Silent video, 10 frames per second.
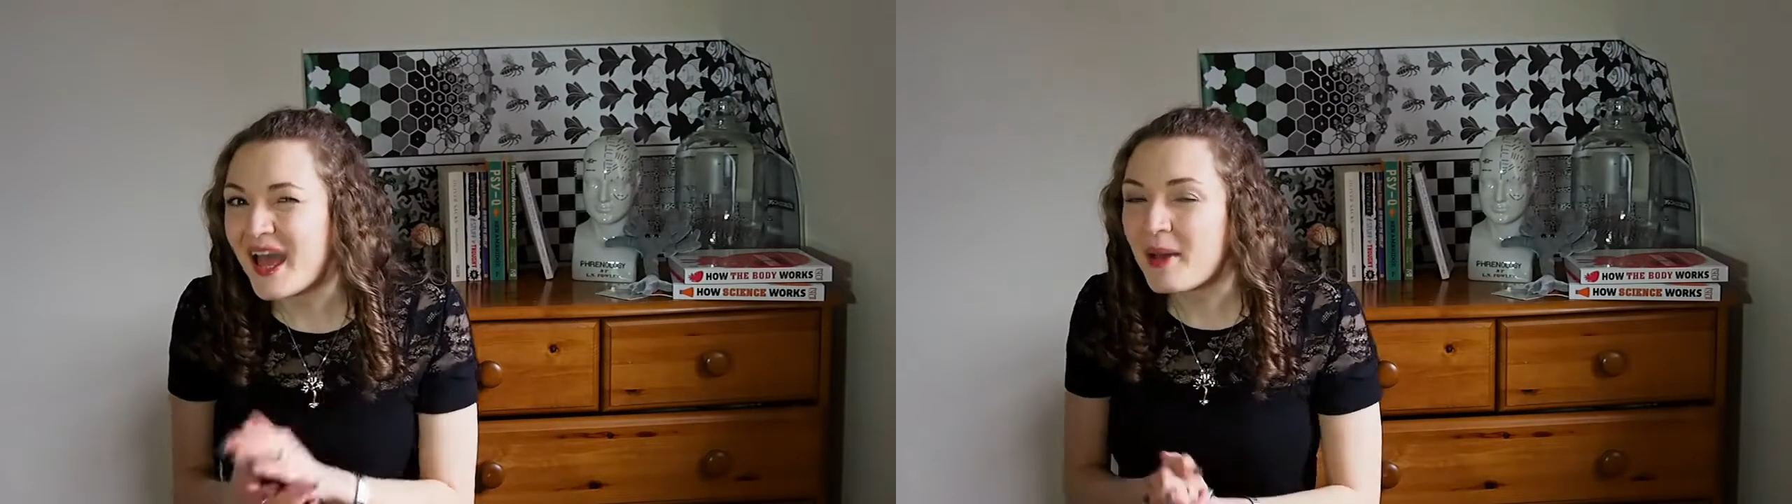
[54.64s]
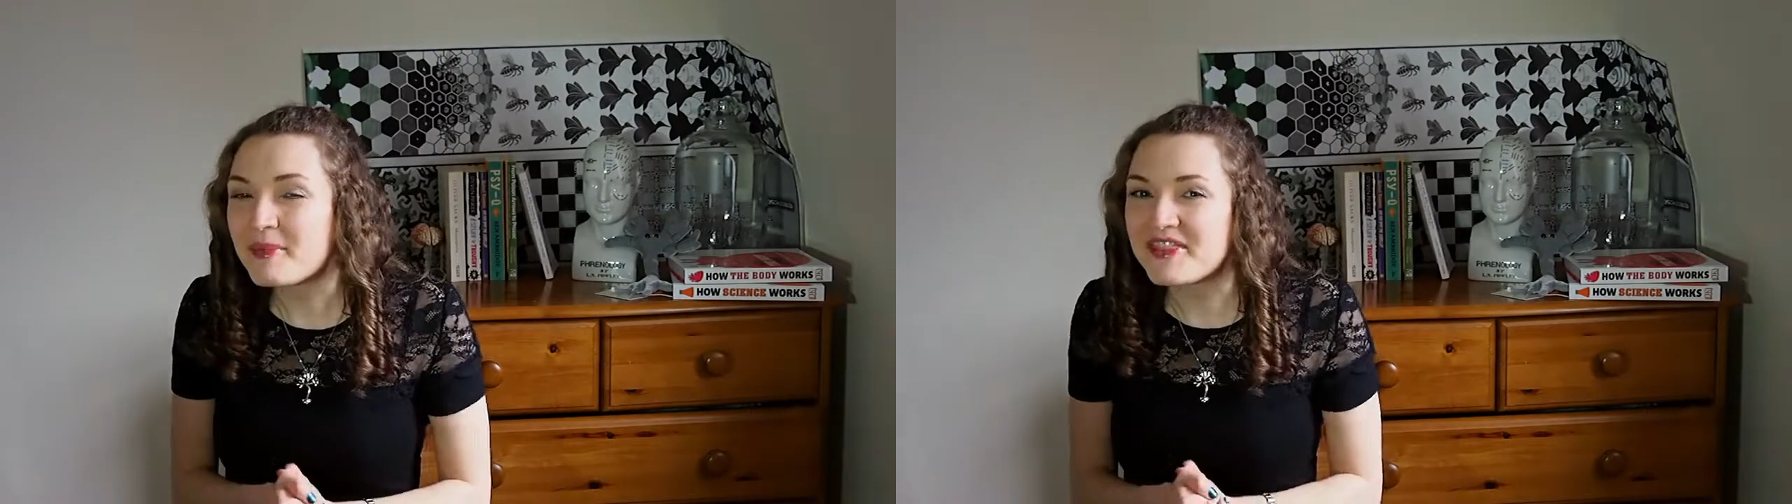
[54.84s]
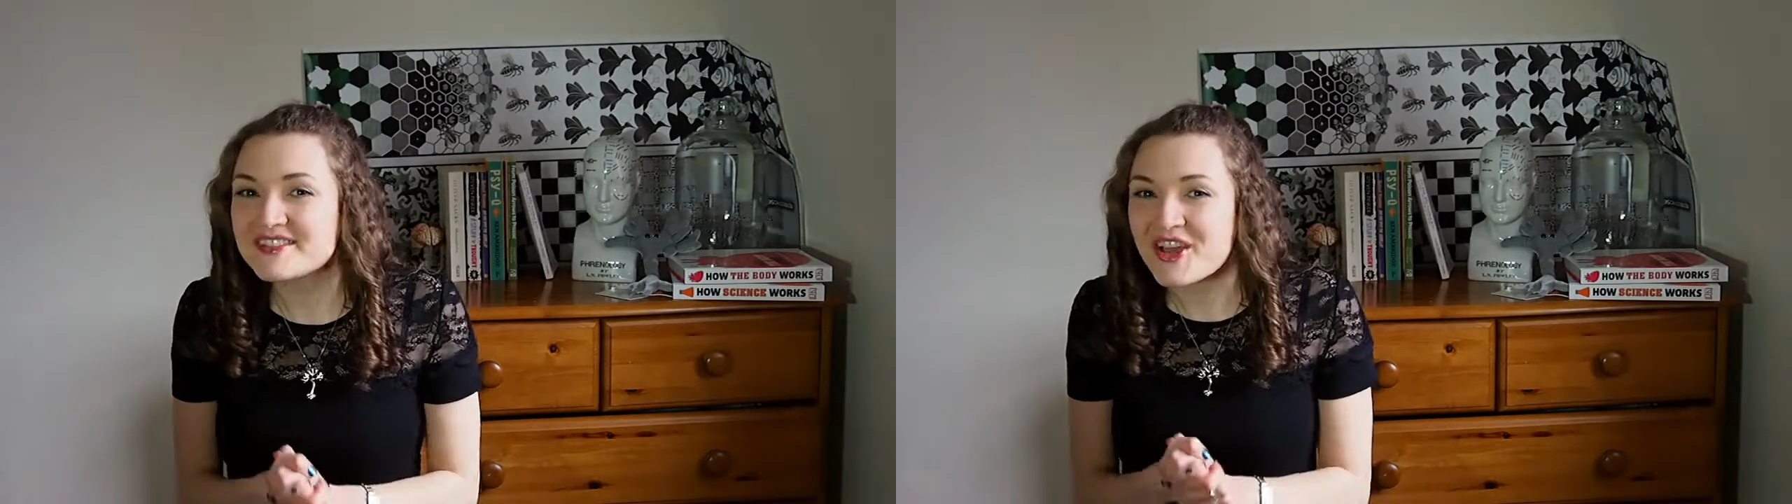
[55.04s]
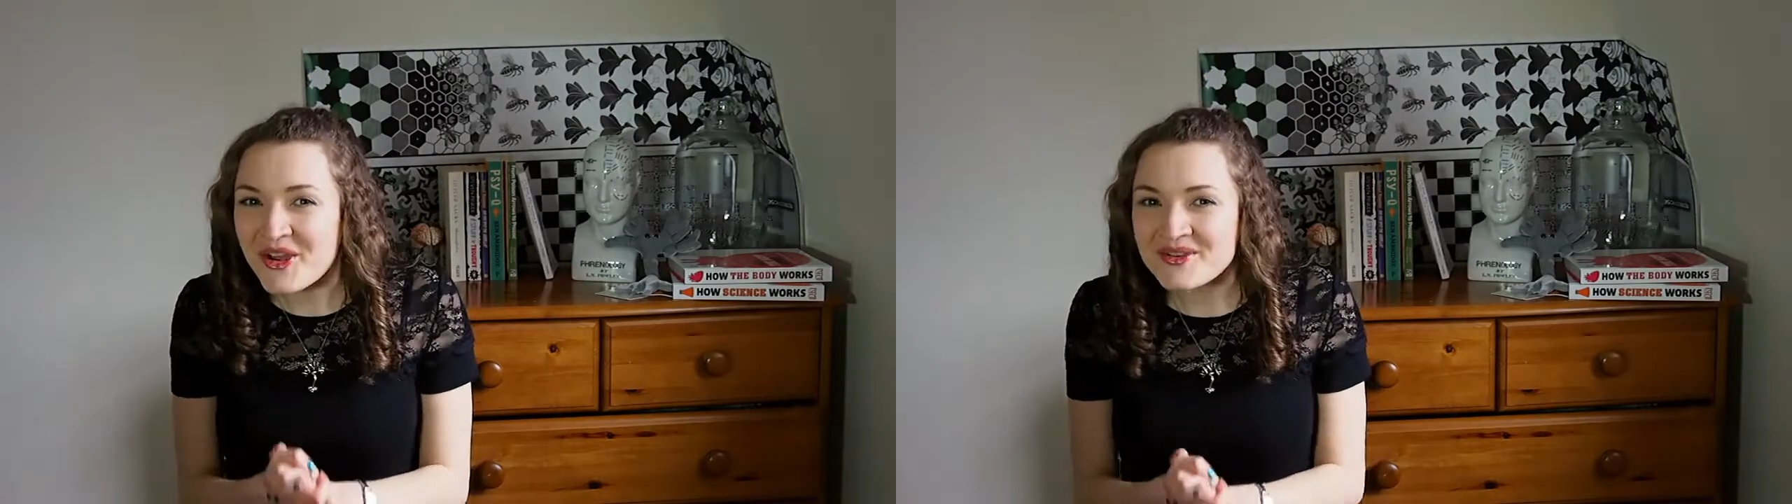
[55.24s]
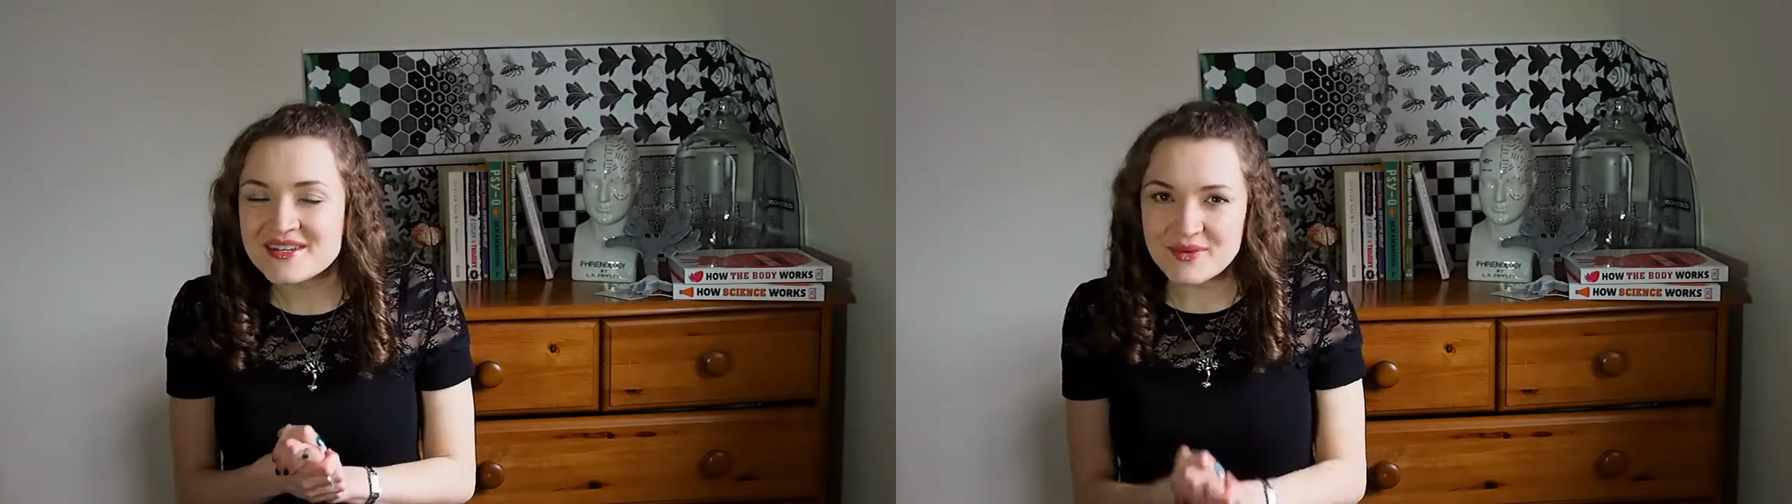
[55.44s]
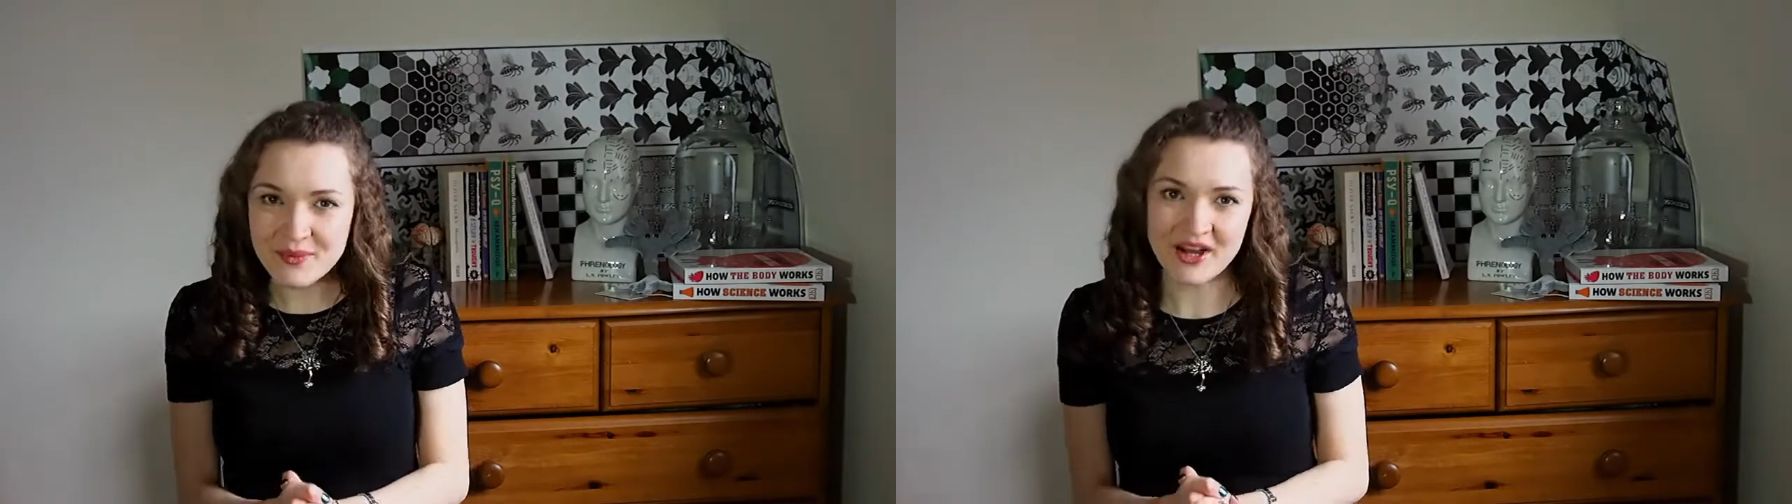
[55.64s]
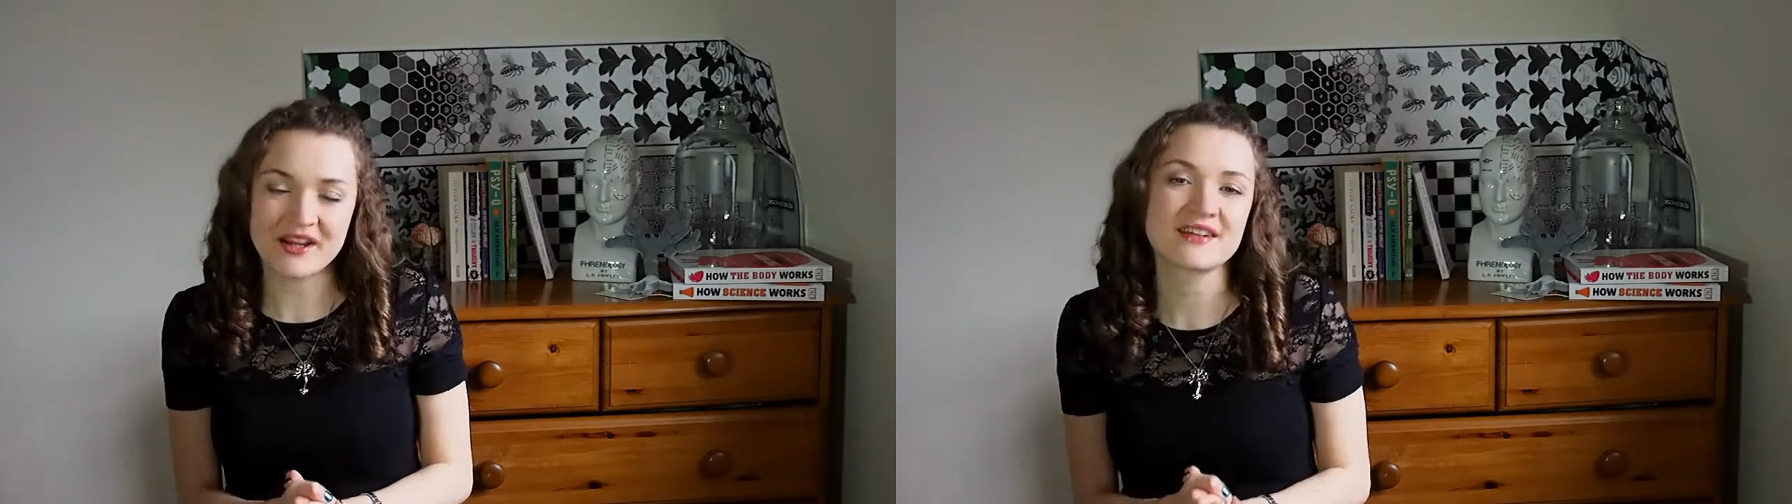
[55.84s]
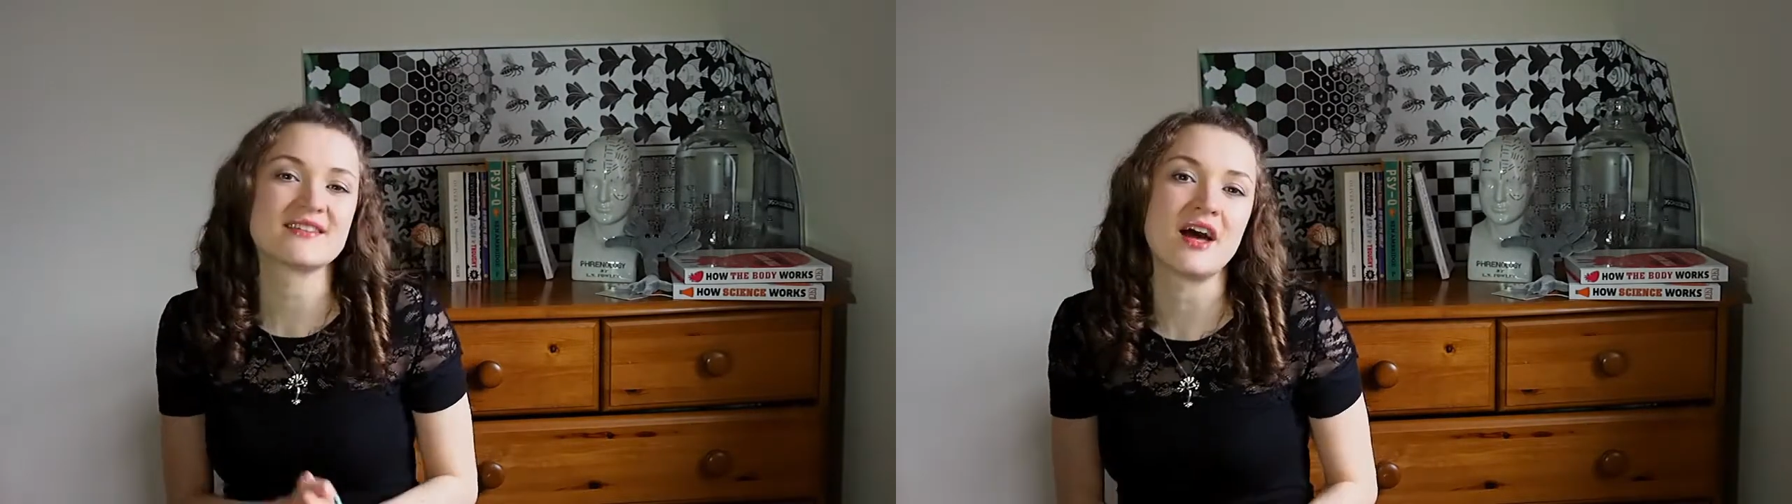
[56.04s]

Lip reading: But this only works